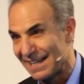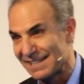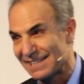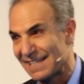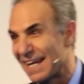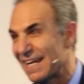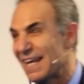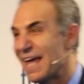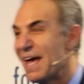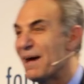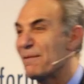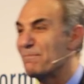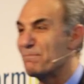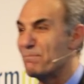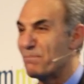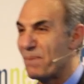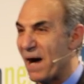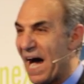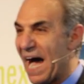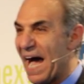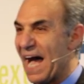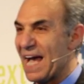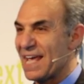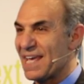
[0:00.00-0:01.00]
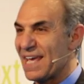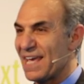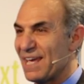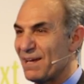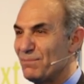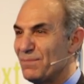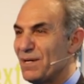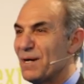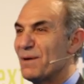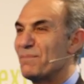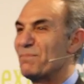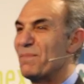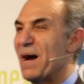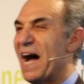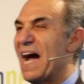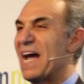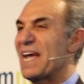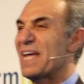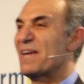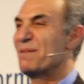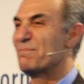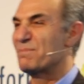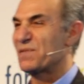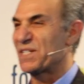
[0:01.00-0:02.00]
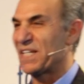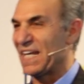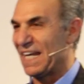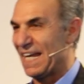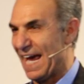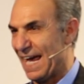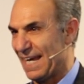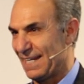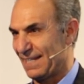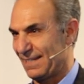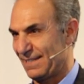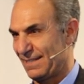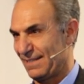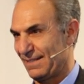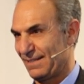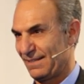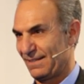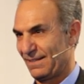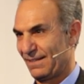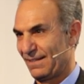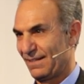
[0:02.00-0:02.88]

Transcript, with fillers: I said, Buy him, buy him tonight.